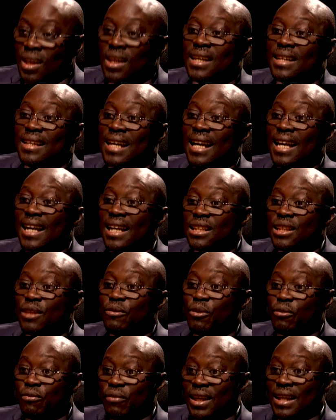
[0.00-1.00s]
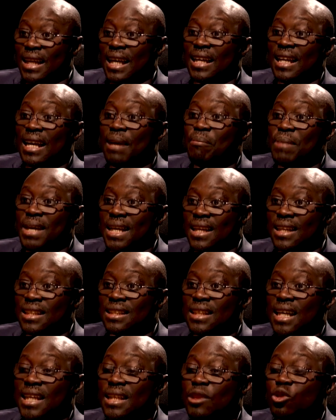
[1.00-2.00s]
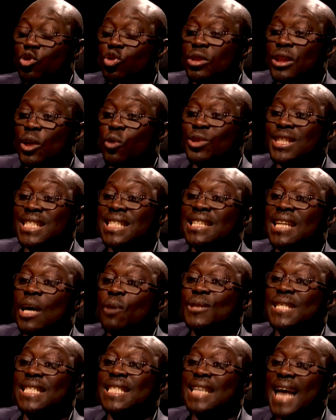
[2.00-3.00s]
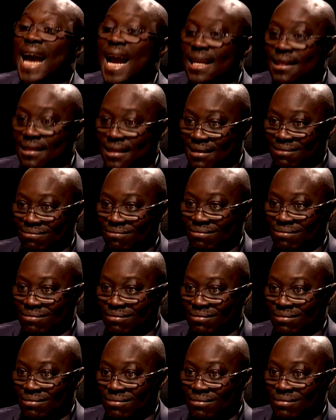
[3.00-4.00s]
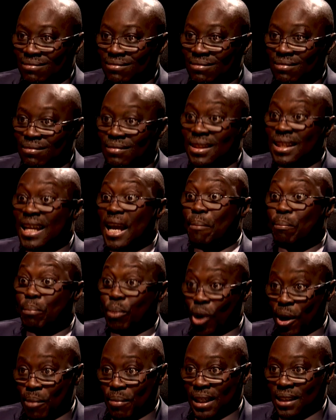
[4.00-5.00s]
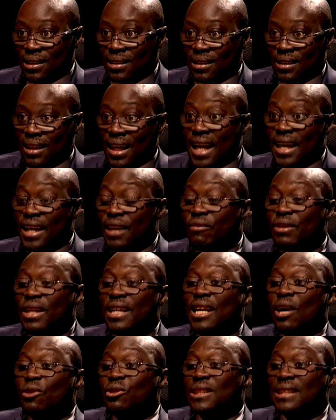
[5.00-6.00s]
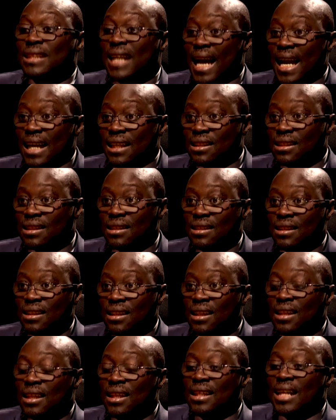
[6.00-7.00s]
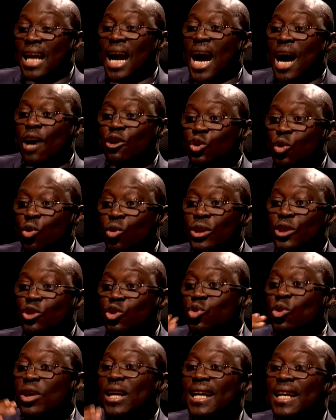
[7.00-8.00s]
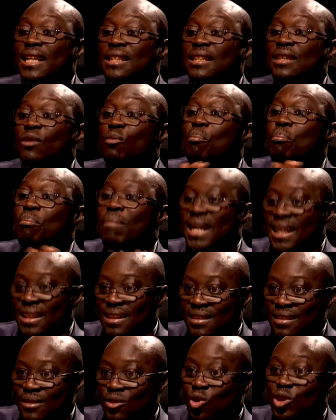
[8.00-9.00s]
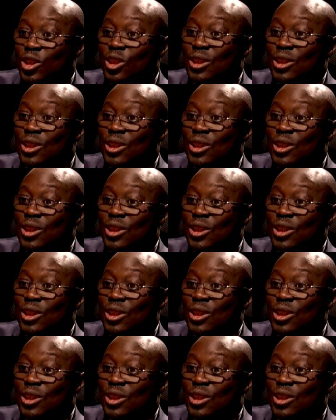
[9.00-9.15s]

That negative effect that they are making is that they will downsize their employment. And if they downsize, that household is not getting money. So it's